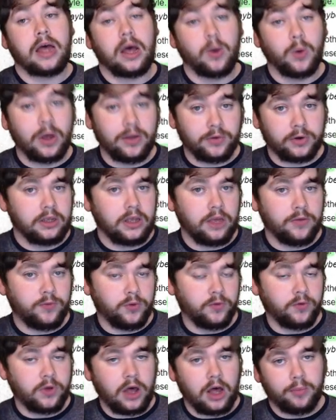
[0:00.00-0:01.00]
However, if
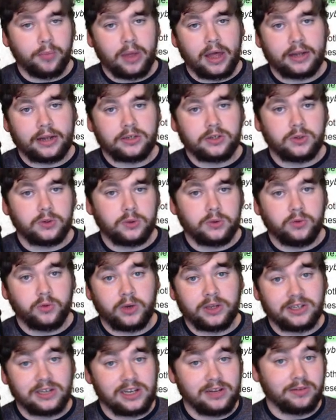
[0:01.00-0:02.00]
you've gone back to the
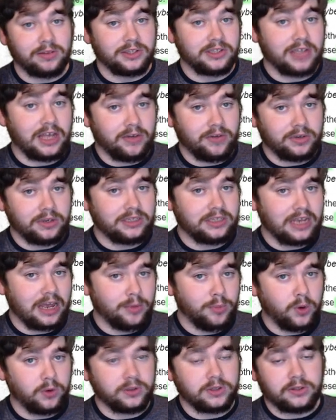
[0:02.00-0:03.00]
Resident Evil 7
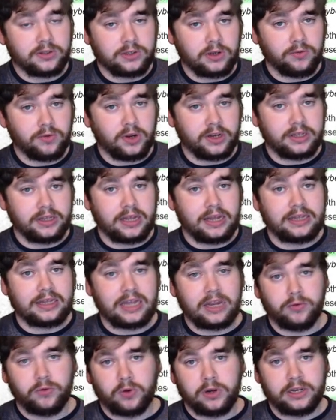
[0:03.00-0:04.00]
demos and stuff like that,
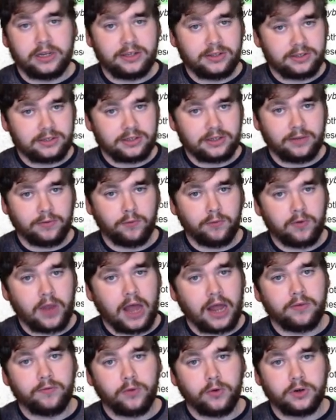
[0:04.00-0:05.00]
they released in
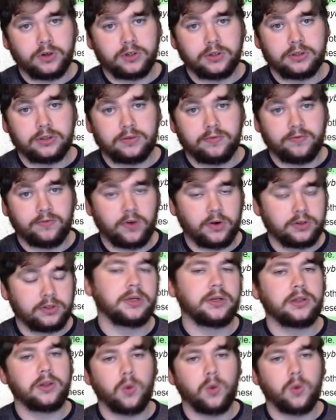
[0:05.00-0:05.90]
flat versions first.